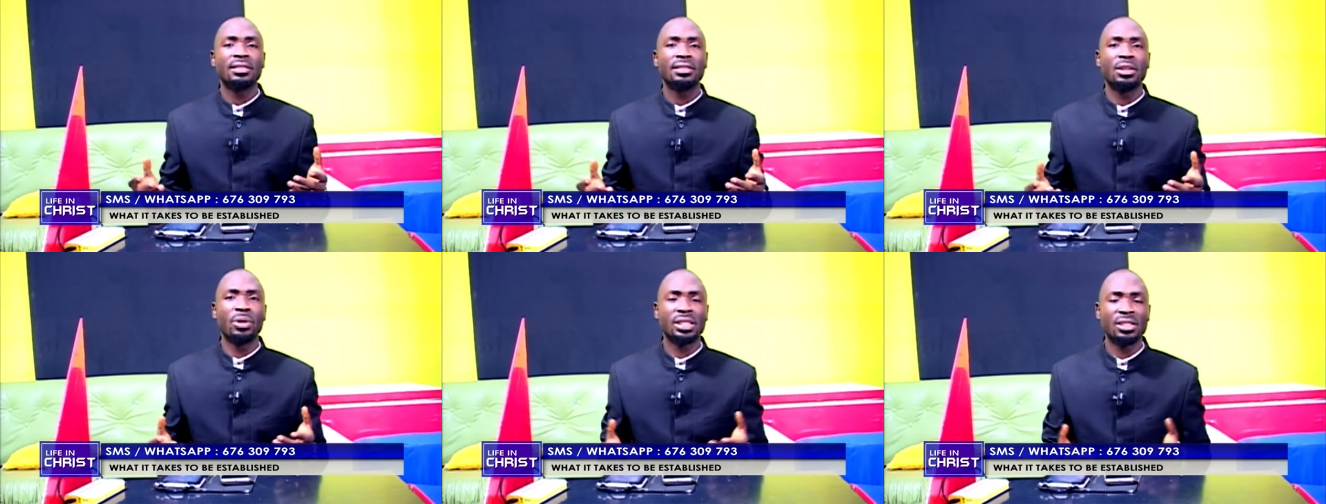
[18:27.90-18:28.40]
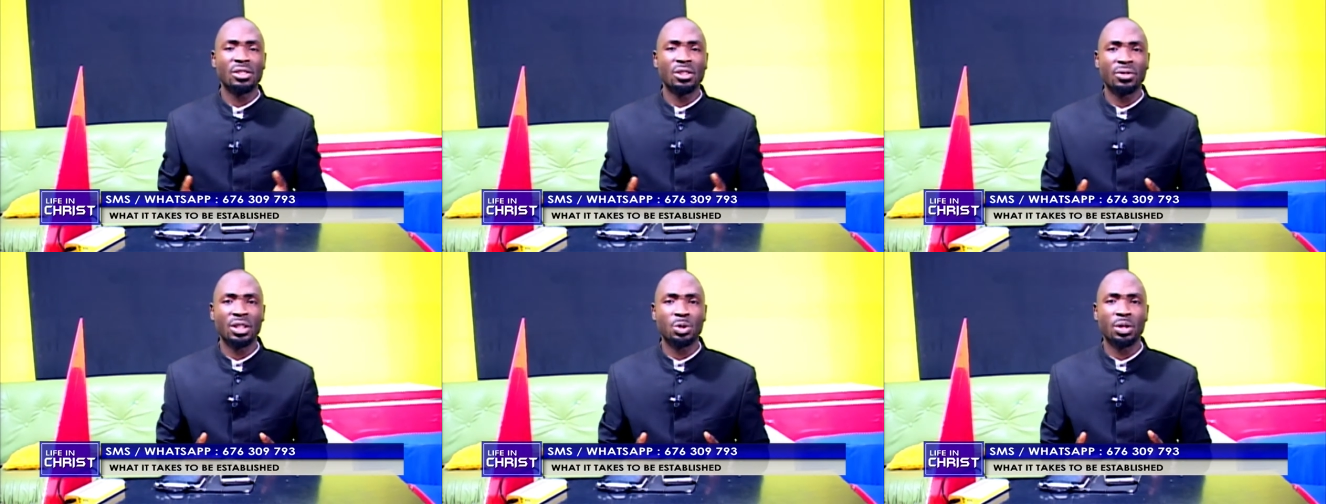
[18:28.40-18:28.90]
the race is
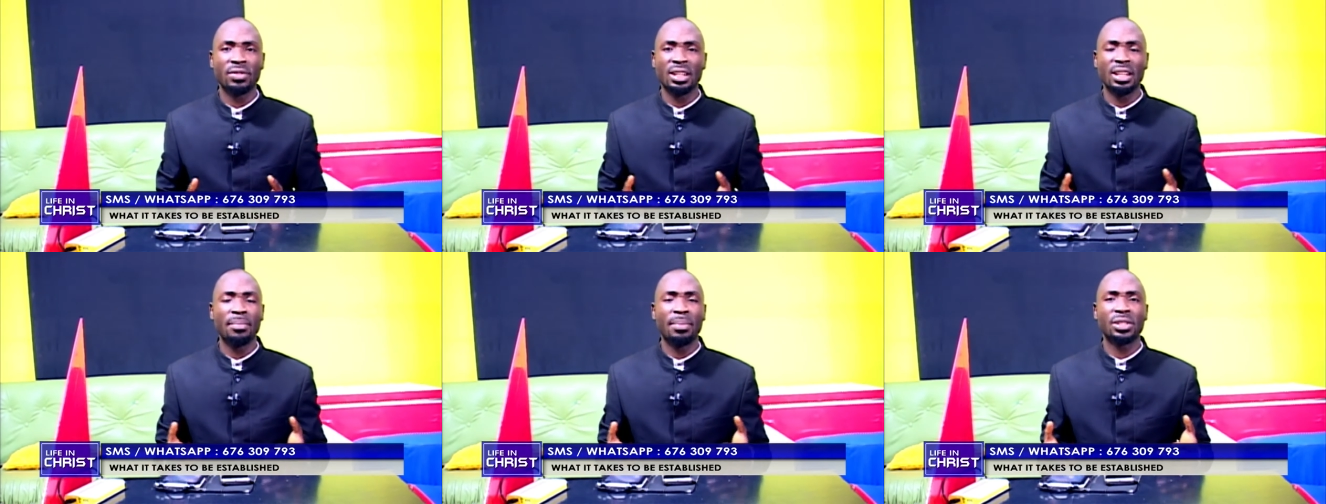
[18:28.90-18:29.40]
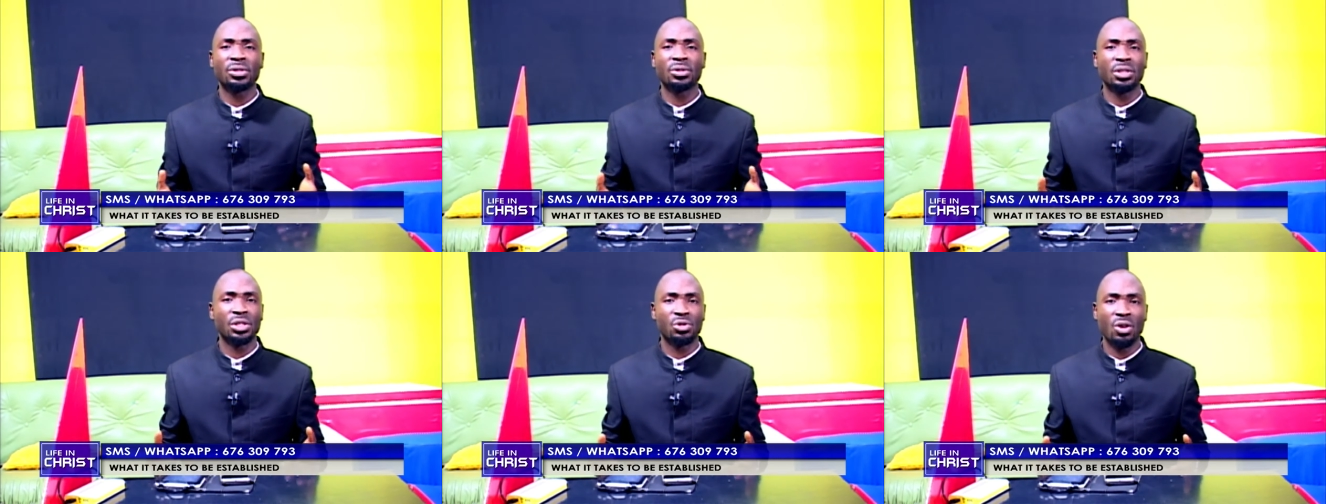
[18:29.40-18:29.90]
not for the swift, nor the
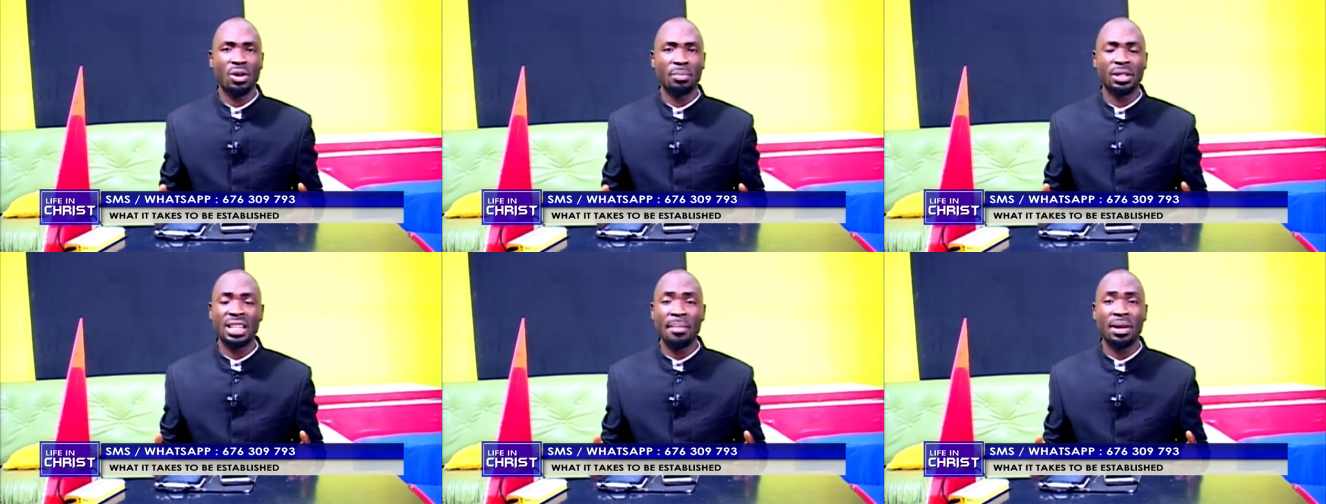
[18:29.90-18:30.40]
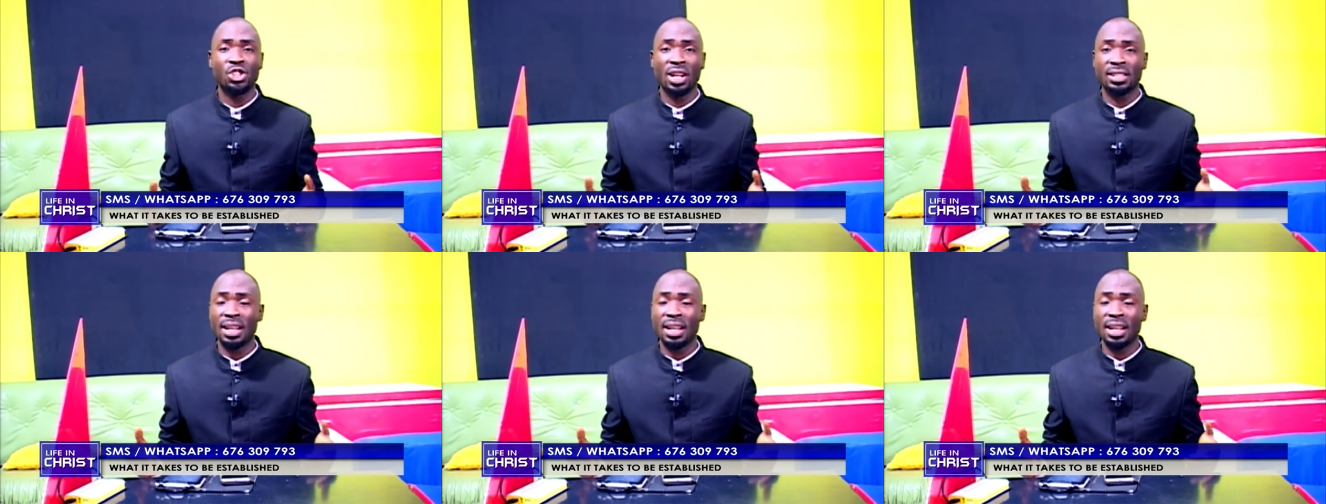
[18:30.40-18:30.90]
battle to the strong, but time
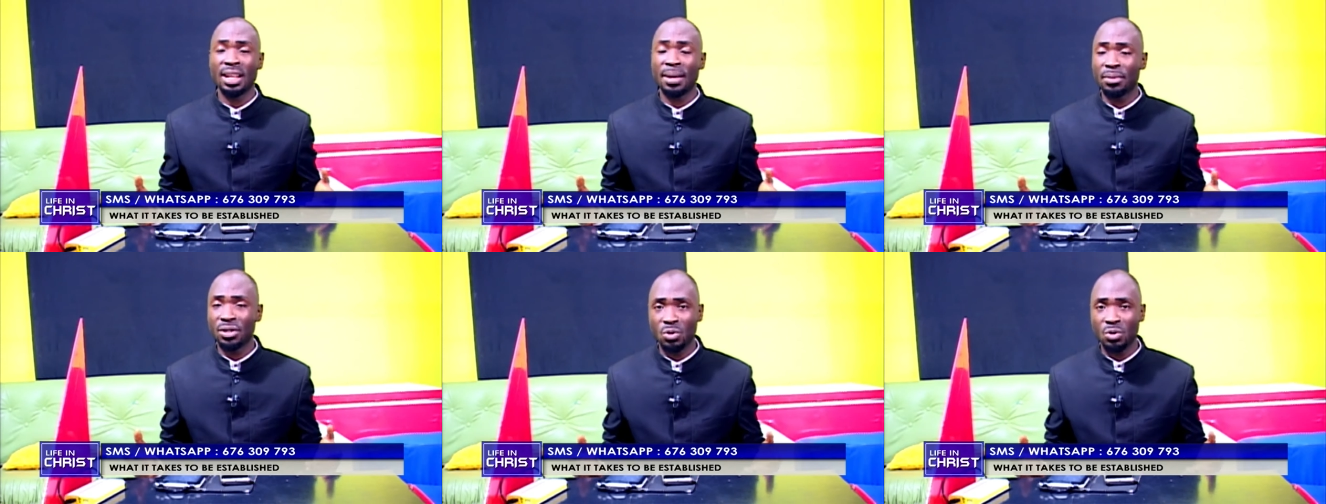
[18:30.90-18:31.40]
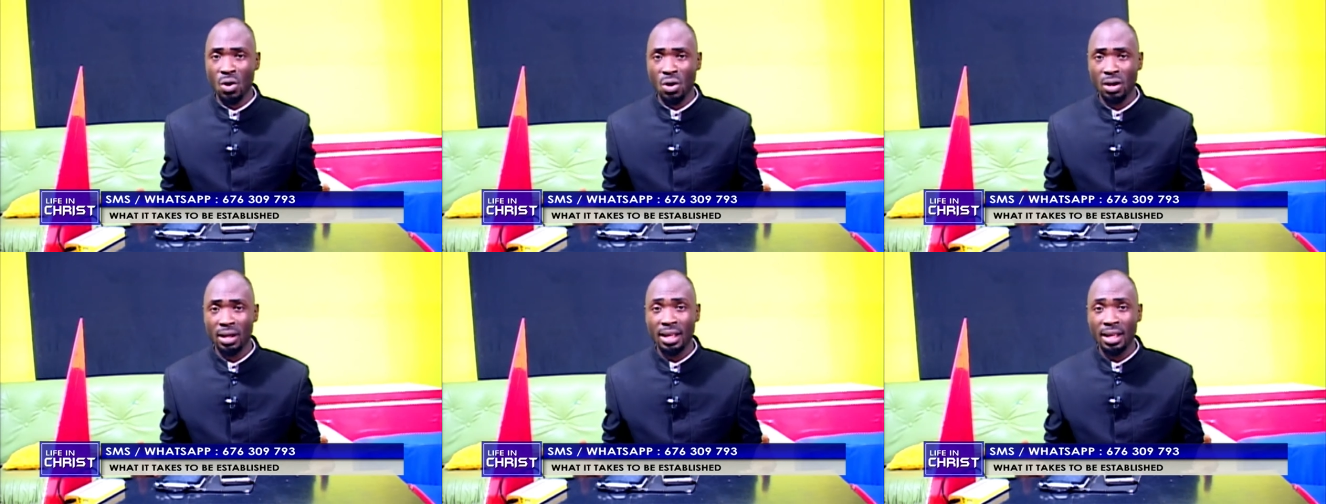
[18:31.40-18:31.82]
and chance happens to all.